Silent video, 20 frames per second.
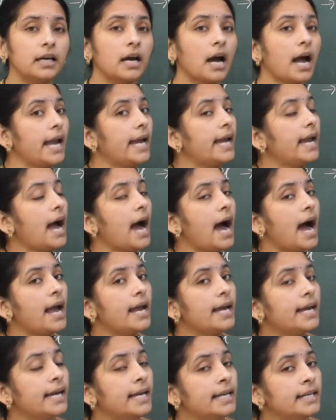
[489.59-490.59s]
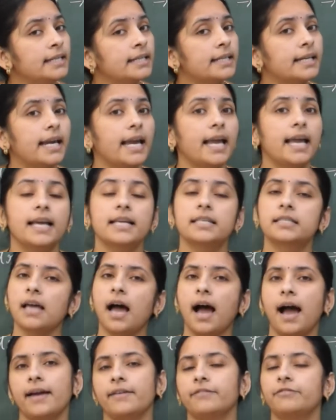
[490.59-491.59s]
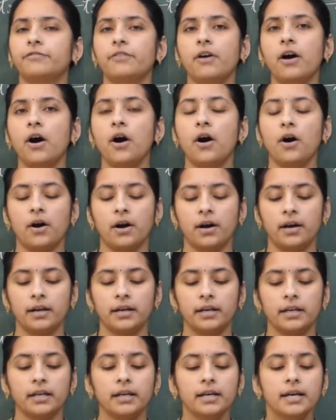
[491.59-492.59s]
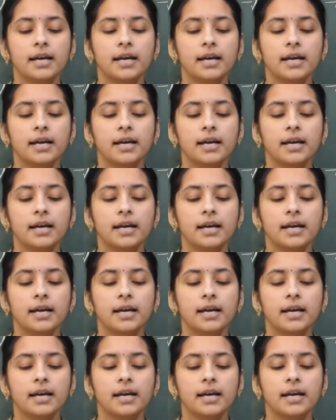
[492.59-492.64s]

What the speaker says: in case I fall.